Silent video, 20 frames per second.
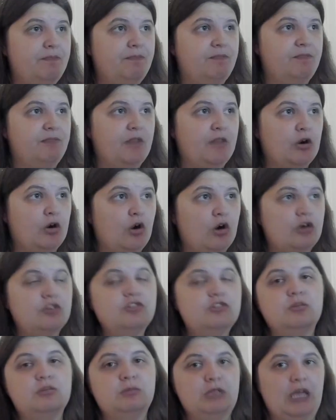There are
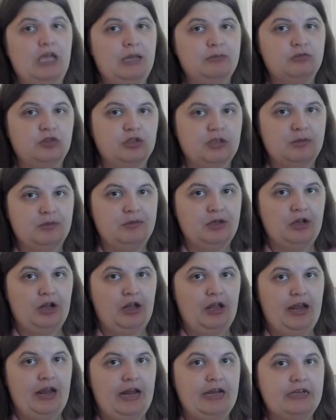some games that are going to be on a
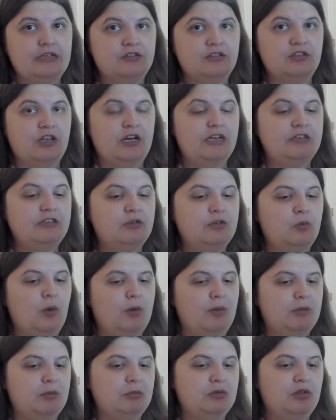hiatus, and I didn't
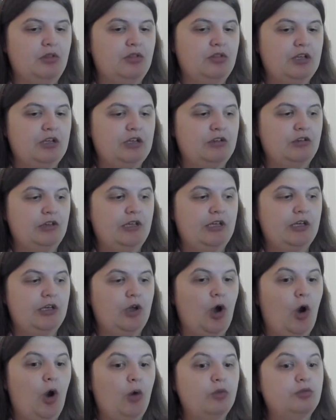want people to think like,
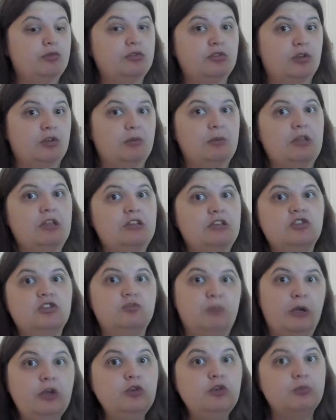oh, this is going to be like the
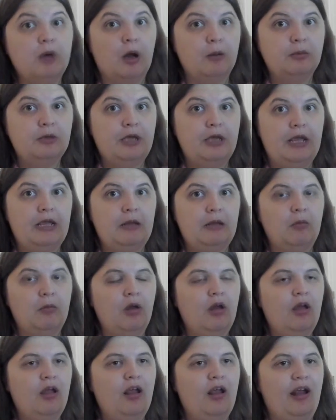SpongeBob game,
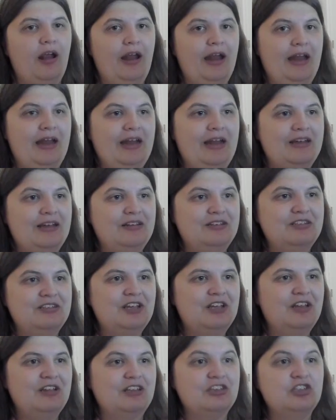and
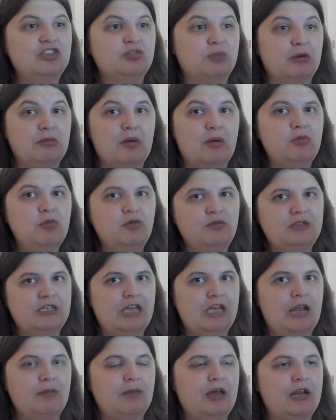like the SpongeBob movie
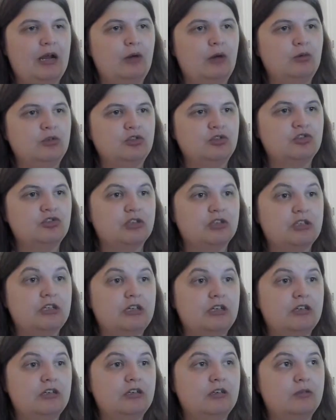game, and I was just
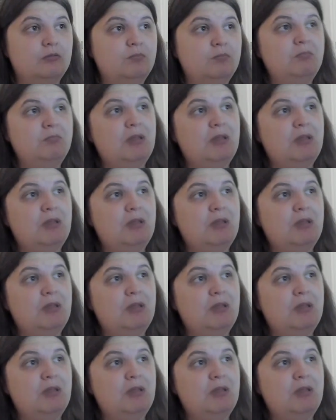gonna,